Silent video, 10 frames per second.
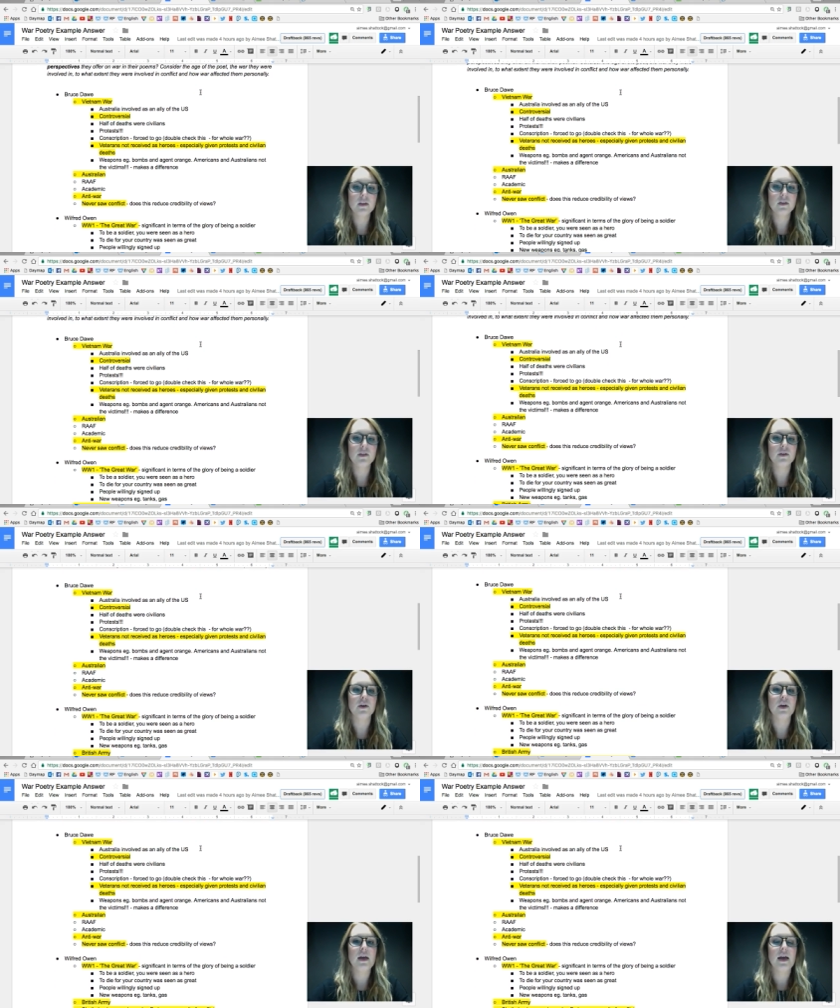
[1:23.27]
So
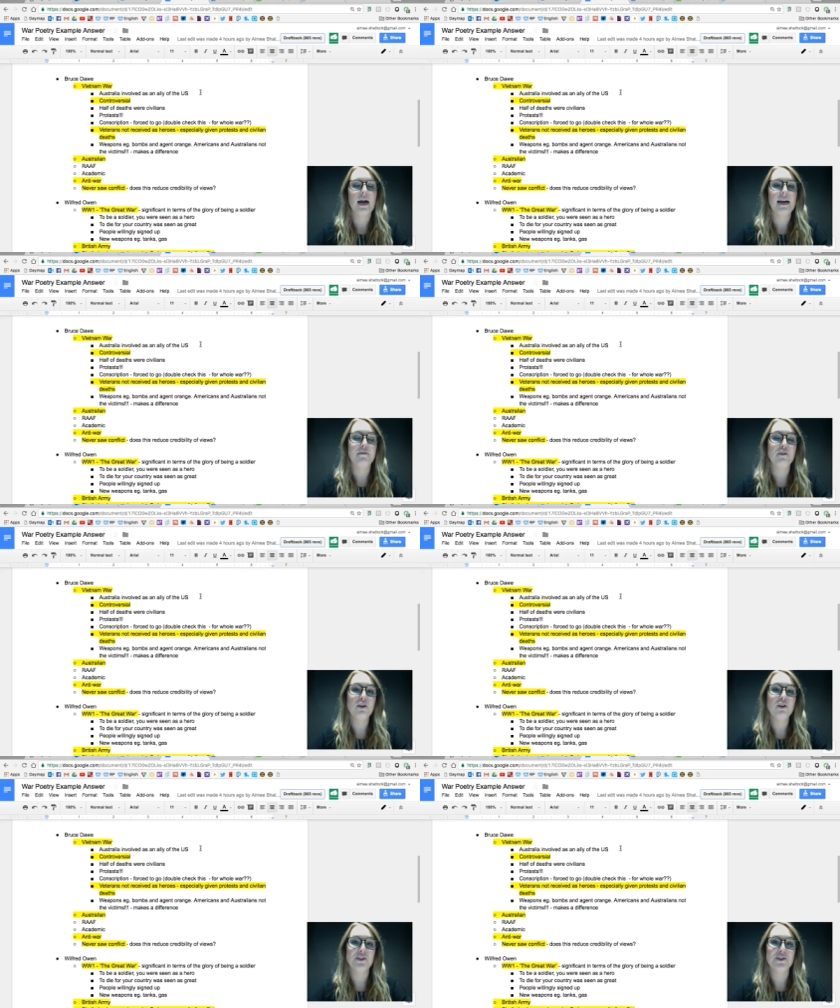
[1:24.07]
I have
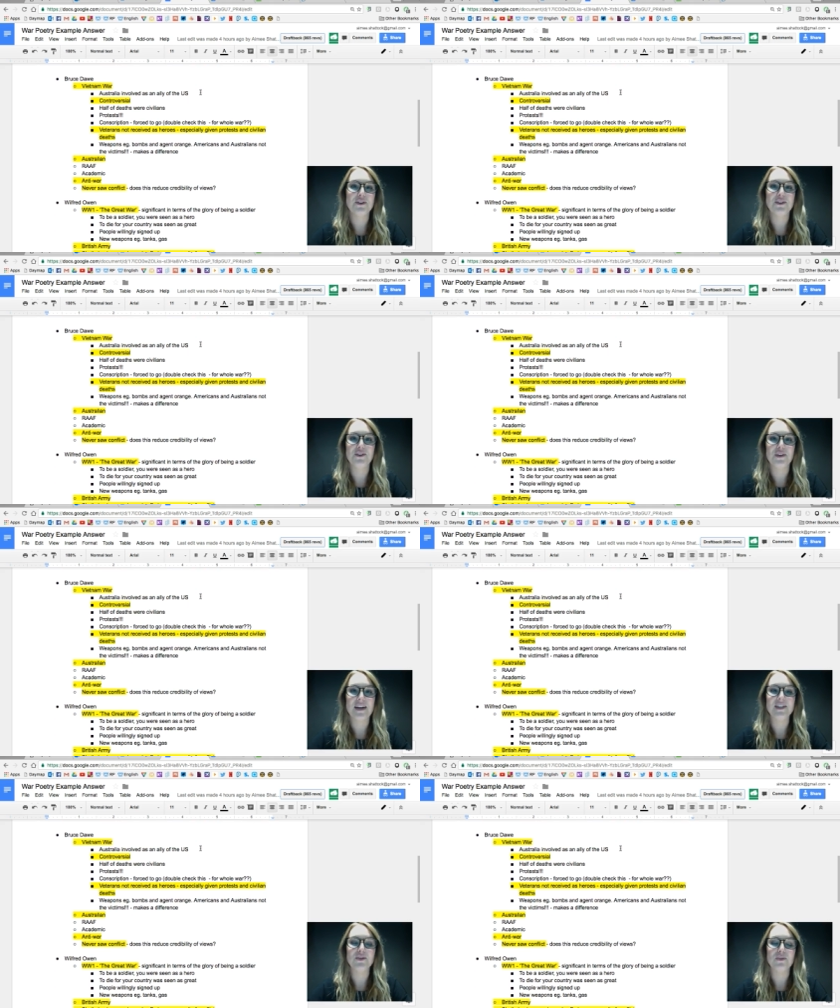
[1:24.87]
not just gone
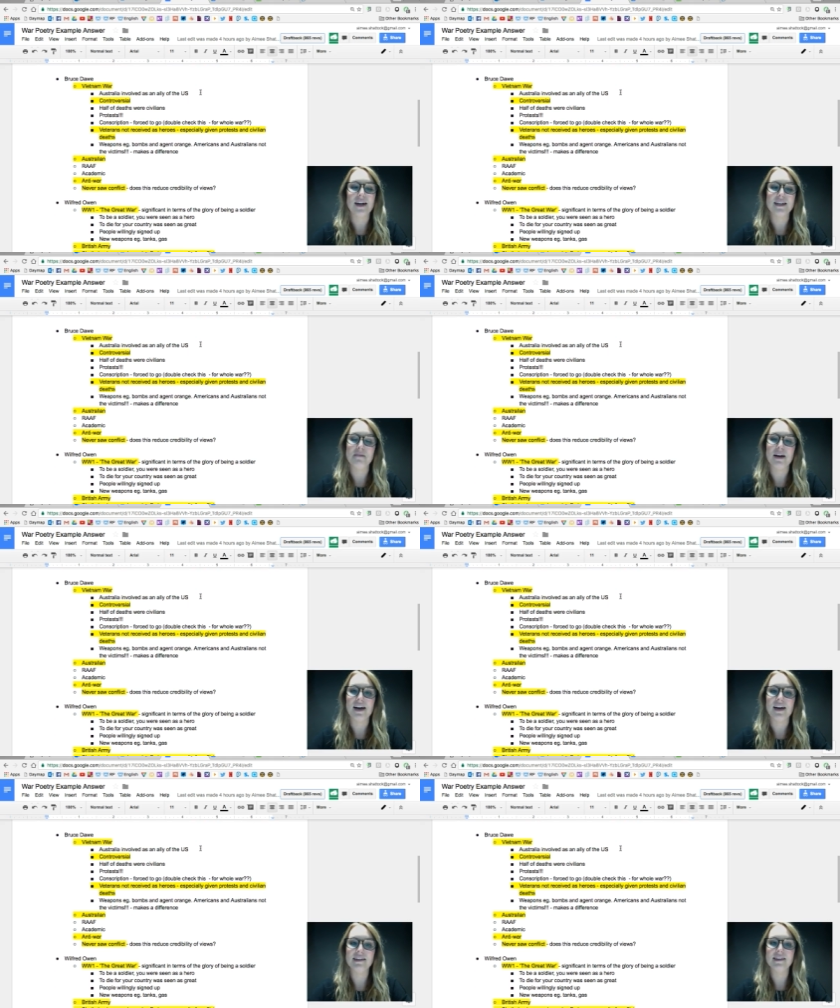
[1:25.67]
straight into writing my
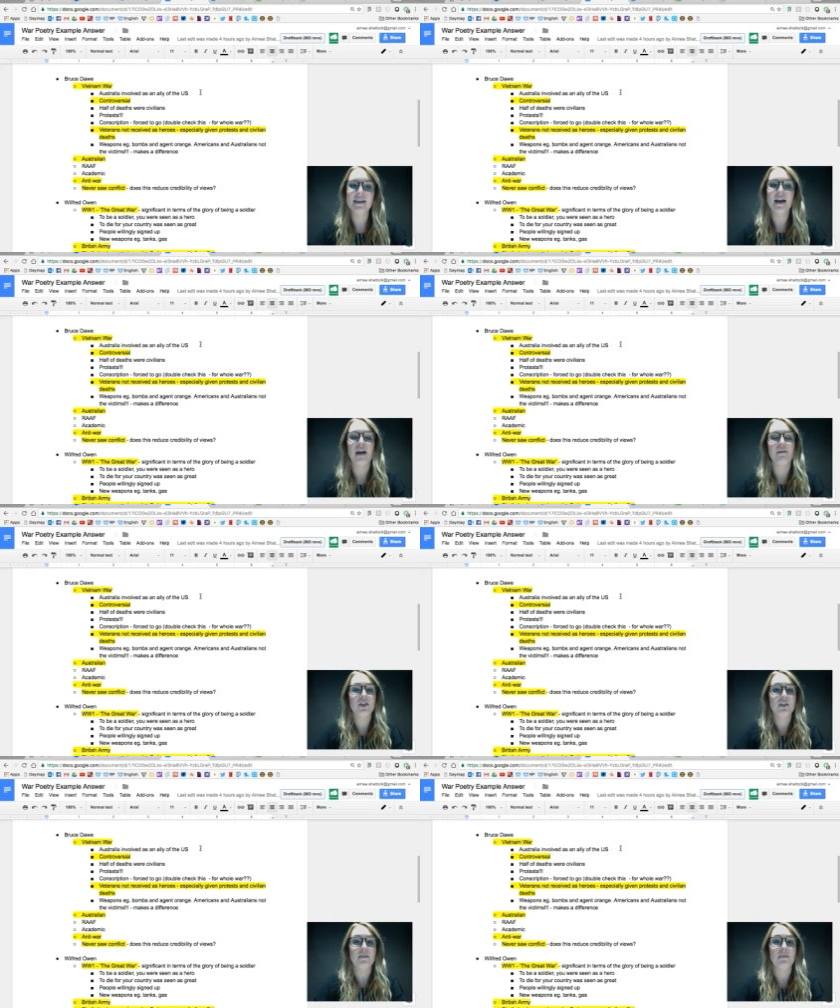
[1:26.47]
answer. I've
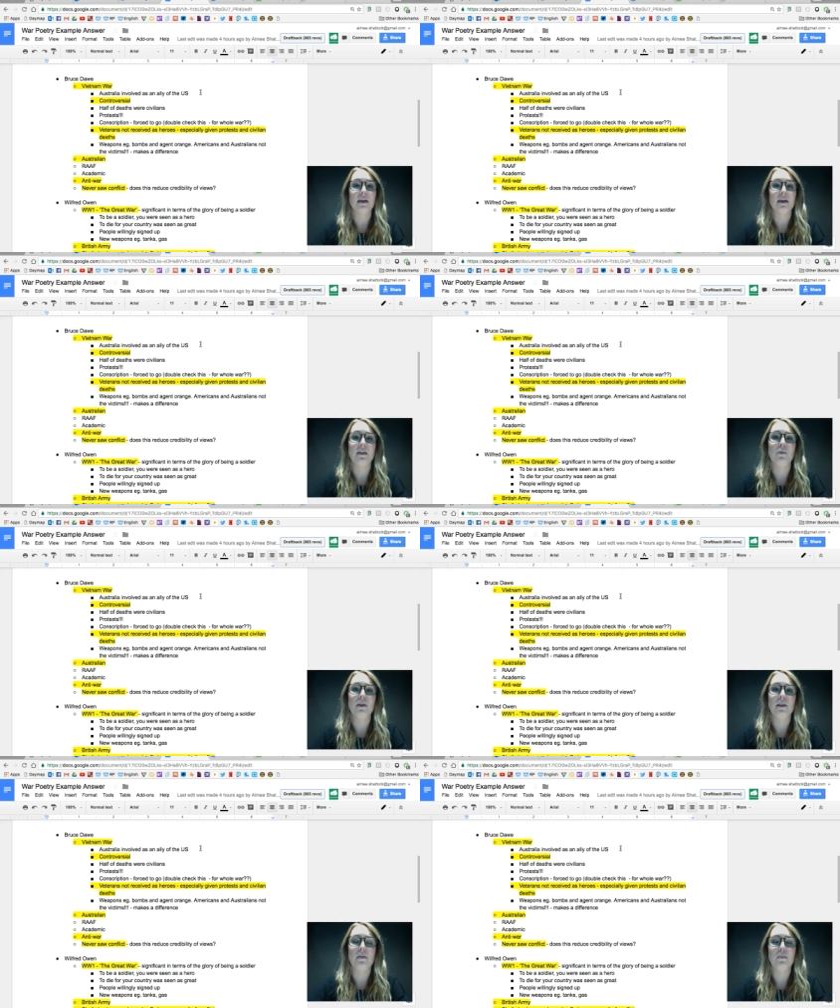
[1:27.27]
actually begun
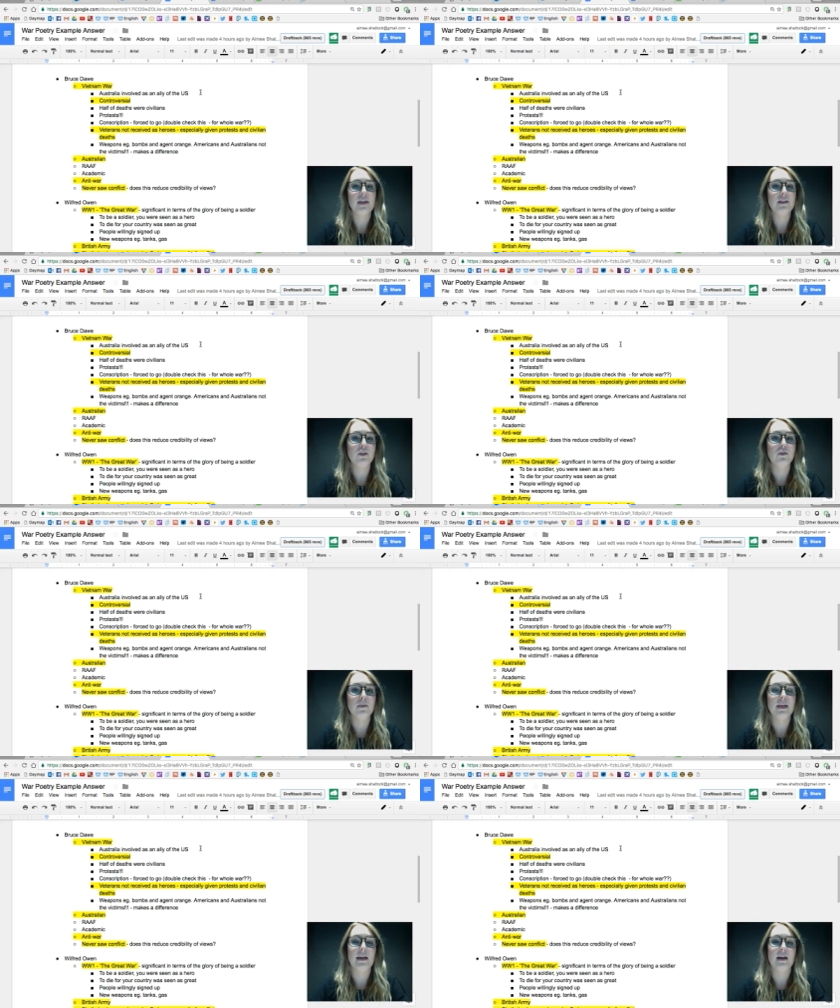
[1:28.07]
with
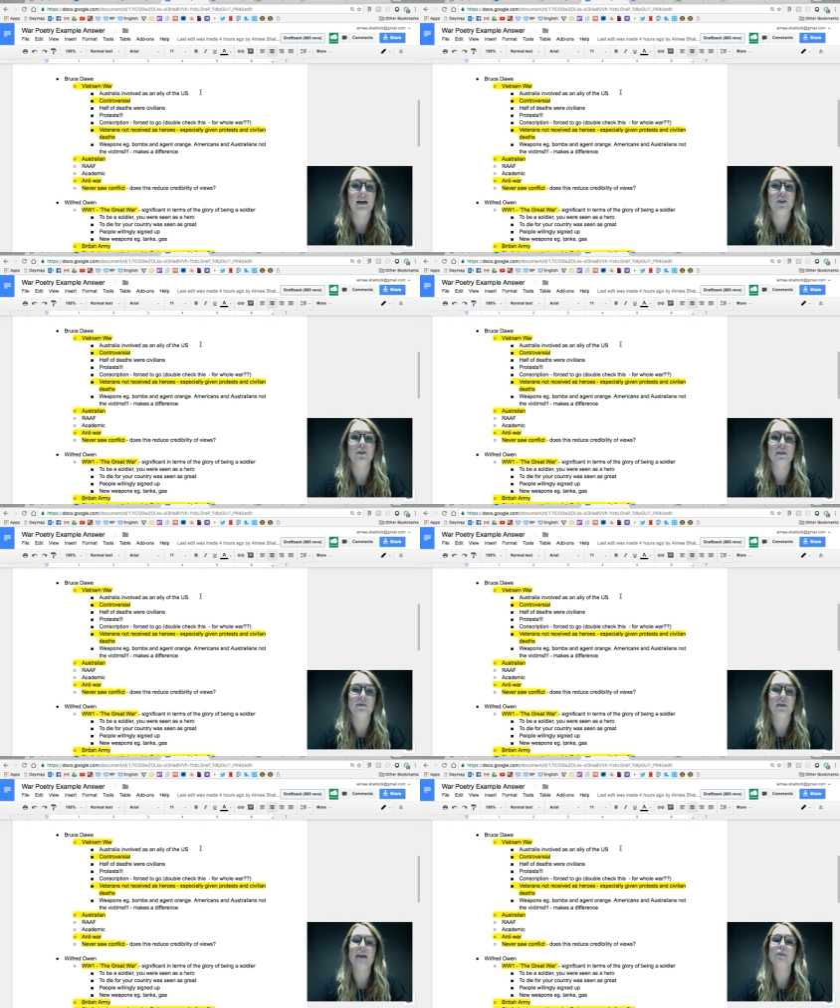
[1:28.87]
brainstorming, and I do
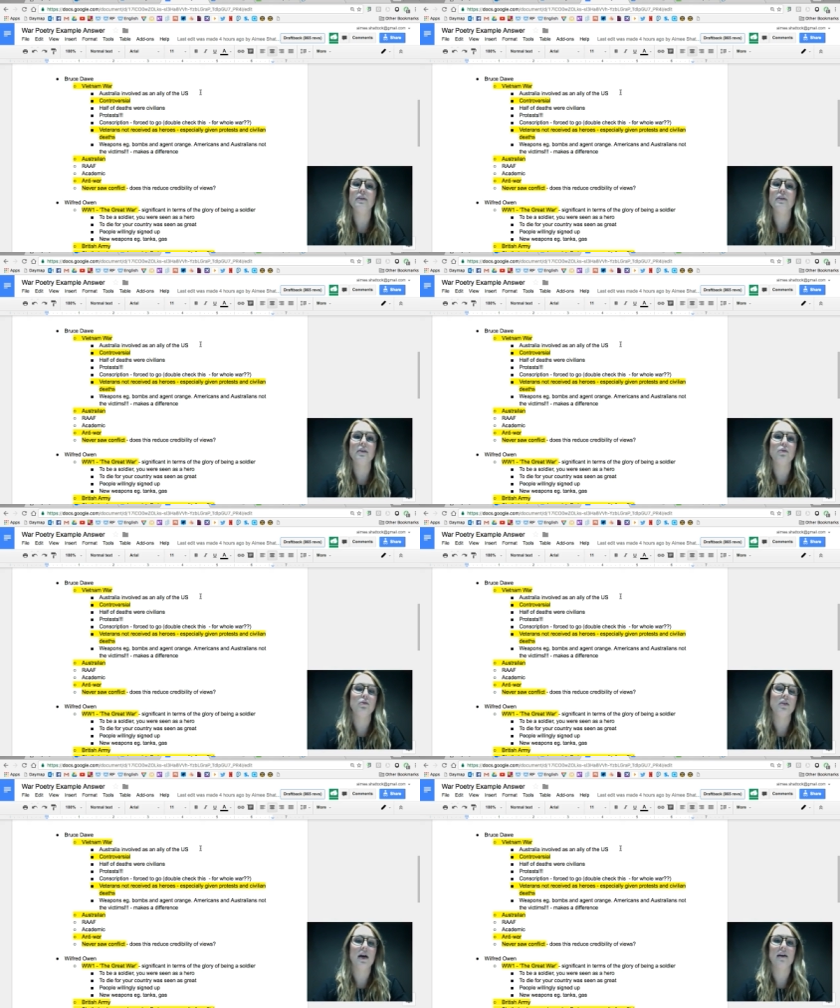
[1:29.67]
this for every single
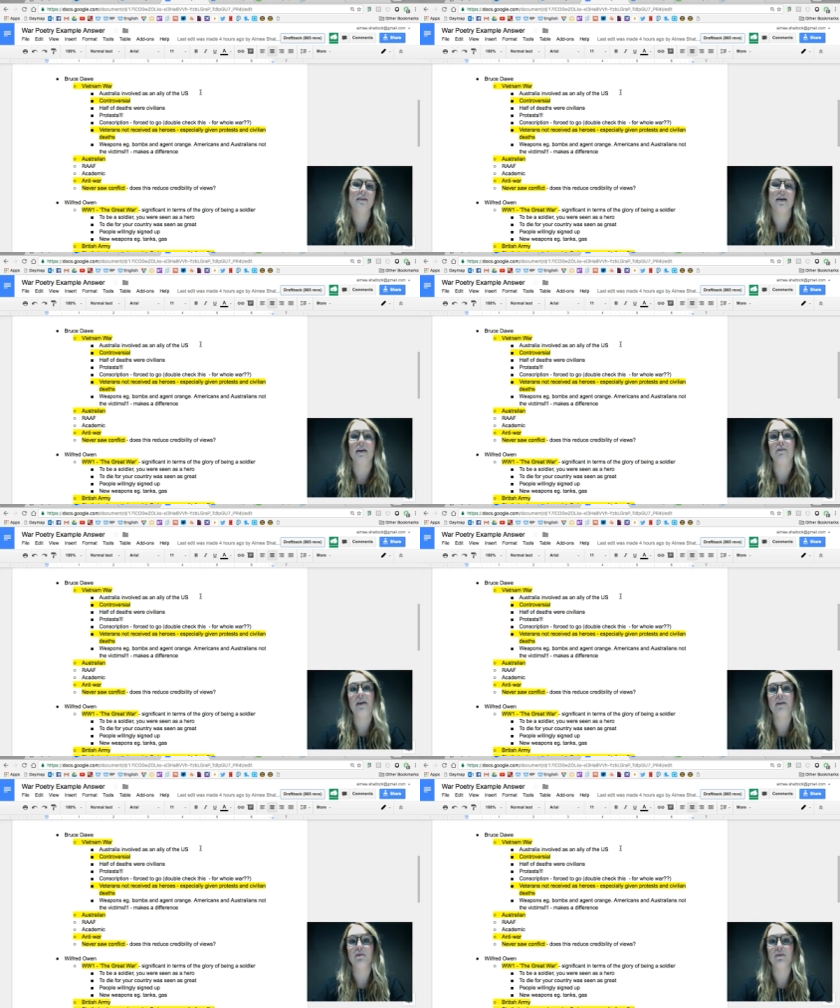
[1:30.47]
task I've
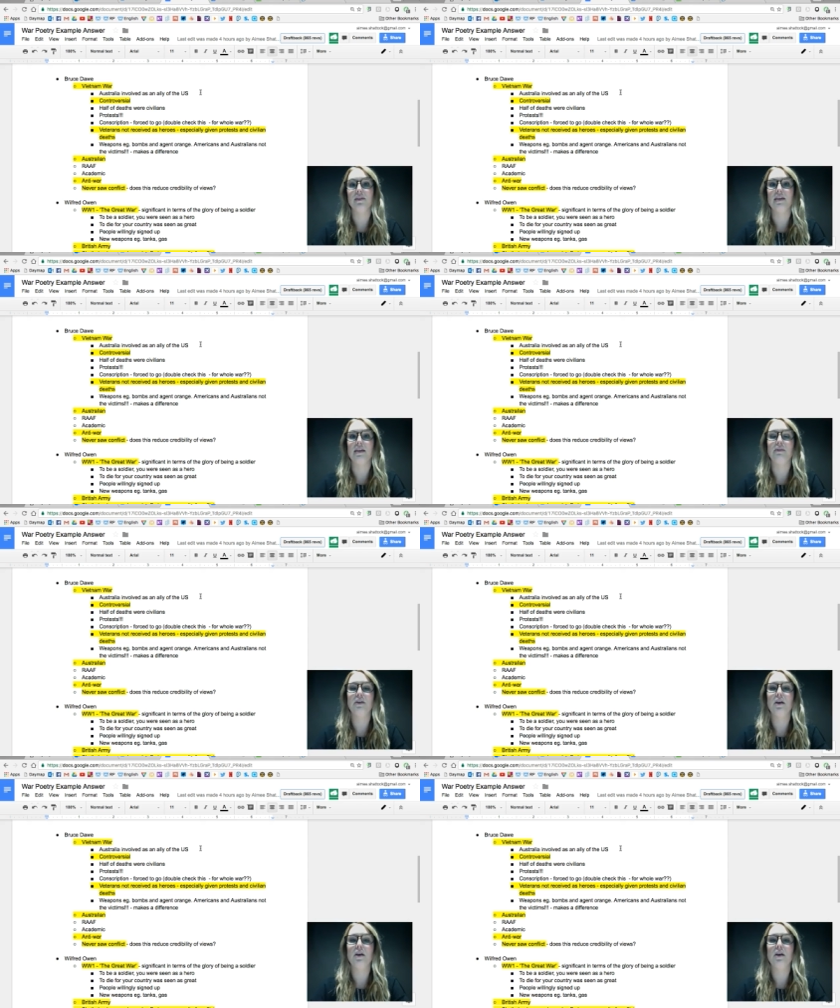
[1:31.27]
ever received,